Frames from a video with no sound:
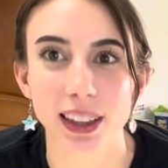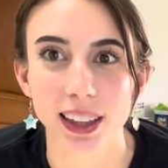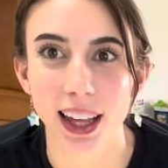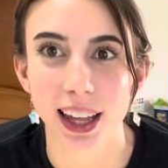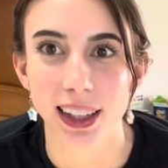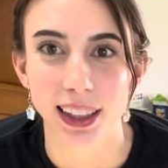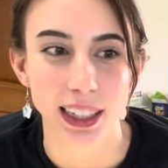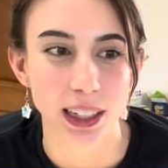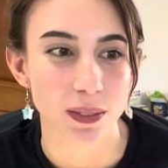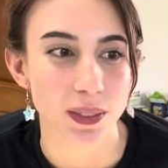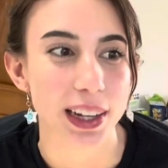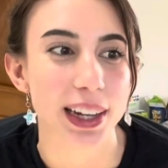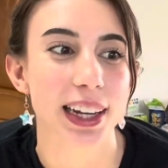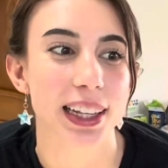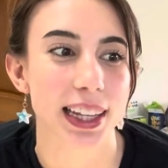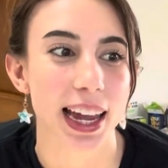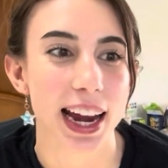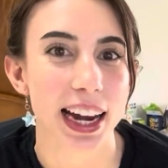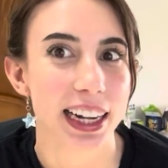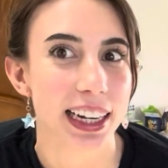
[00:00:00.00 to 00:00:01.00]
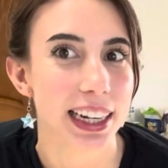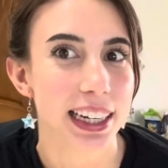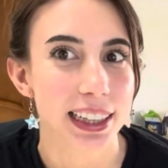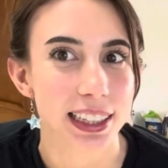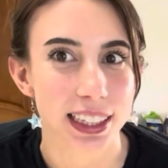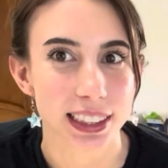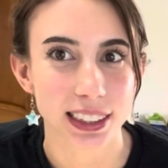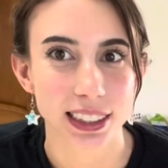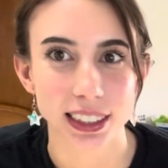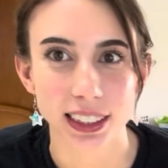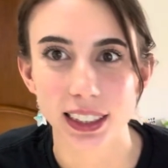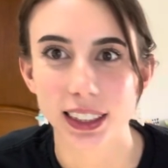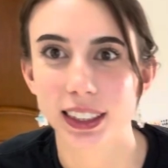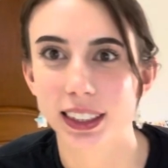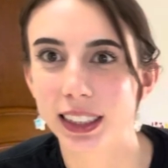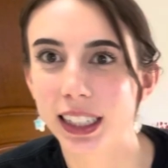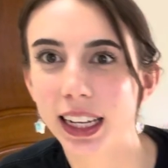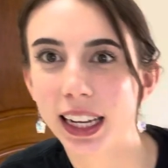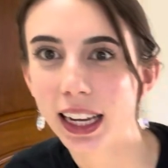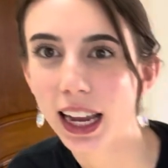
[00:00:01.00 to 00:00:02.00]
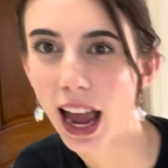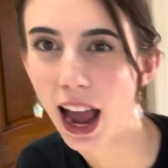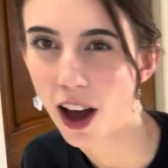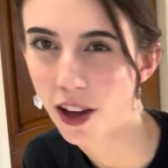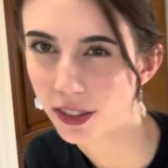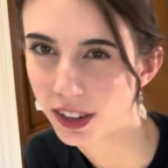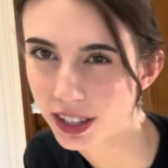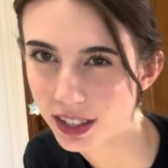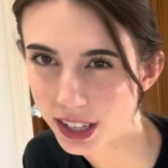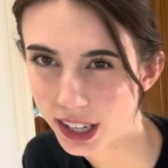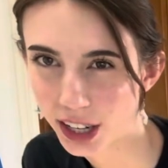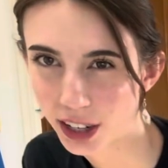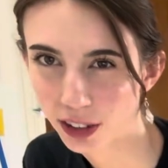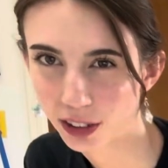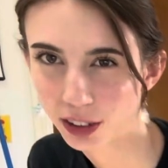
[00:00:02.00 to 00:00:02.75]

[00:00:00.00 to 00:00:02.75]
the Leaping Lady. Let's see how this ear